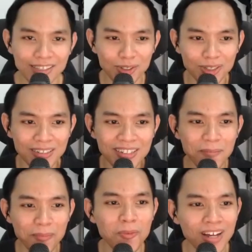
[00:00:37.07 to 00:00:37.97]
So the
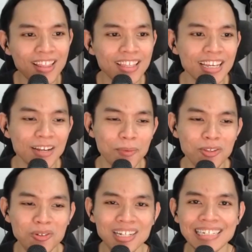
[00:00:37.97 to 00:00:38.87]
number one thing
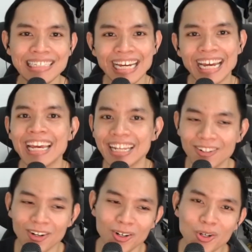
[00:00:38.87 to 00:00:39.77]
when you learn tech
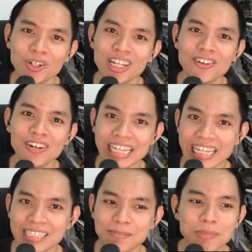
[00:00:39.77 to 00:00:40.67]
or coding, right,
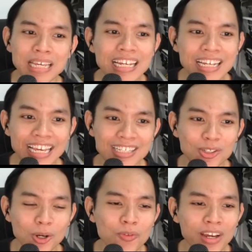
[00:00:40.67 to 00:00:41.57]
is being a
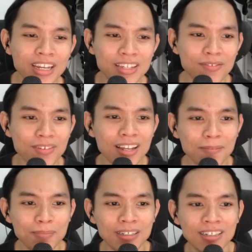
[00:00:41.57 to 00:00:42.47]
software
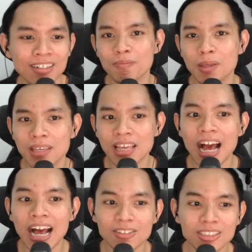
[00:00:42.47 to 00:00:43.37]
developer. Maybe
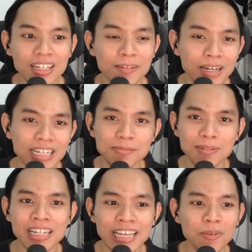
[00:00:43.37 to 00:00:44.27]
I'll start by
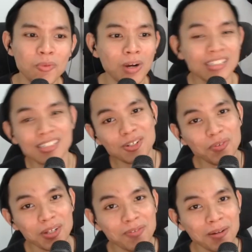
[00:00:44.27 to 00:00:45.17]
explaining what's a
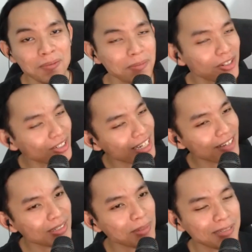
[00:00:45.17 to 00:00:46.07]
software developer because I
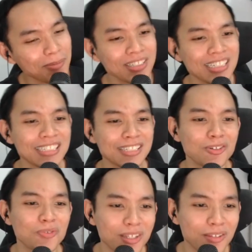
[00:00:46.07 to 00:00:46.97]
have some experience as a
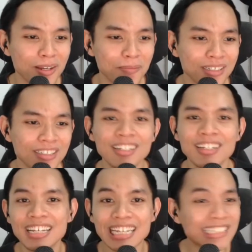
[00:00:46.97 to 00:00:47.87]
software developer.
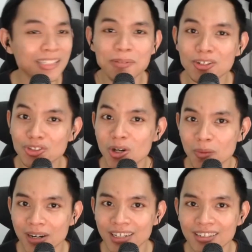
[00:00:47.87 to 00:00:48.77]
It's a typical
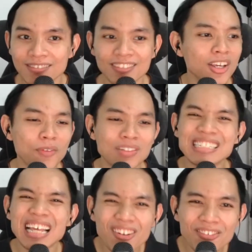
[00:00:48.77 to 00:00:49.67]
job, right? You have a
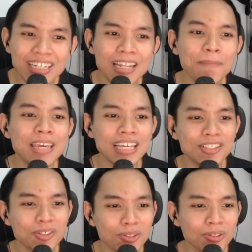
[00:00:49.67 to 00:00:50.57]
salary that
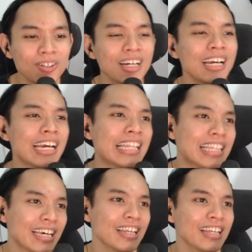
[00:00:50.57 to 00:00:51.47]
pays you, and
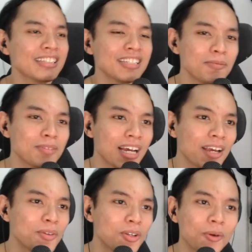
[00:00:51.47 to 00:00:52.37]
then at the same
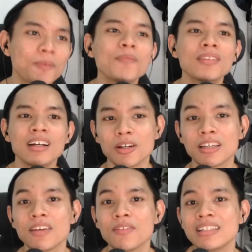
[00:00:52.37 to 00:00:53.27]
time, you're
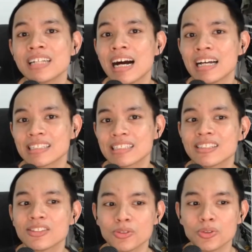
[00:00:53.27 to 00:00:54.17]
given
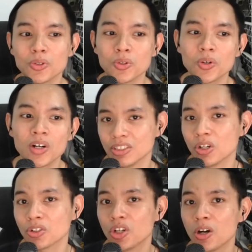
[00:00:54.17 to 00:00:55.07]
tasks to do
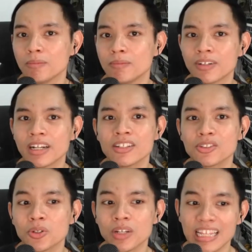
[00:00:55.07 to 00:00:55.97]
your job, right?
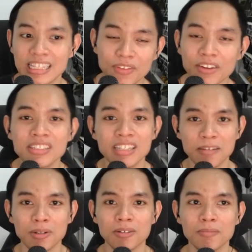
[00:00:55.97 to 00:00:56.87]
So it's very
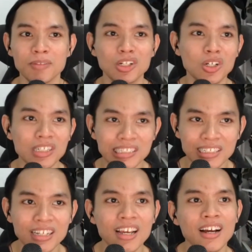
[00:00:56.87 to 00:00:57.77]
stable
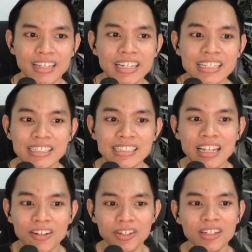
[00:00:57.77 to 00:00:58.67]
because it is a
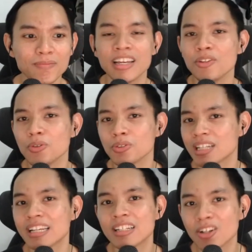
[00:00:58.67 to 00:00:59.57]
salary and you
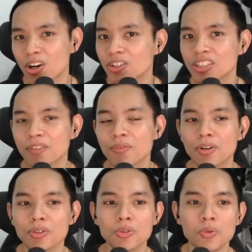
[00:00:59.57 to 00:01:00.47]
sign a contract
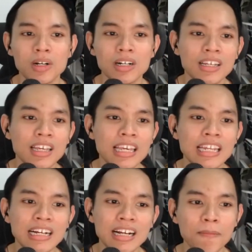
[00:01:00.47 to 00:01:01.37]
for you to work
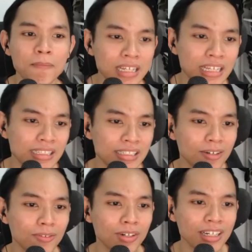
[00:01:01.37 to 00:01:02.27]
in a company
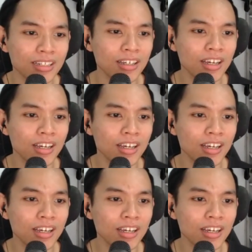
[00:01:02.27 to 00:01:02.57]
itself, right?